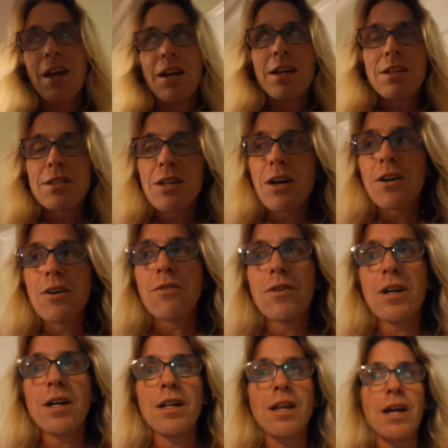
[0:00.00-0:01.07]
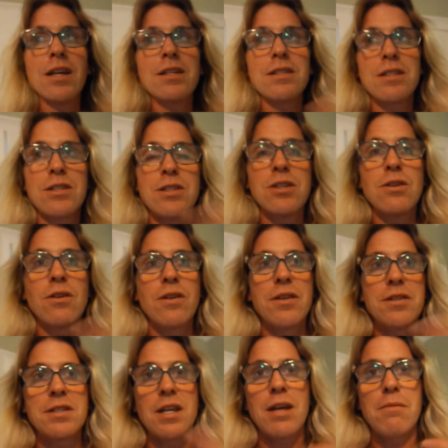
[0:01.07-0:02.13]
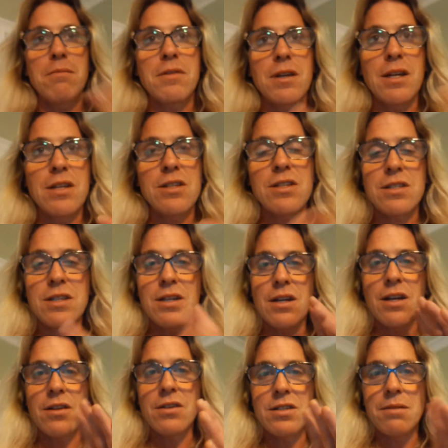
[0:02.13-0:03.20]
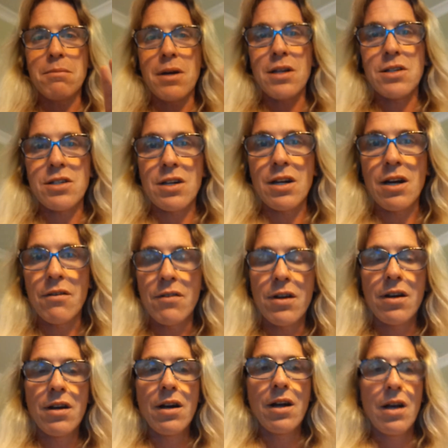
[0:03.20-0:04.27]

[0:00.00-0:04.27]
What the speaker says: you start to realize the two are the same thing, just another dimension of it.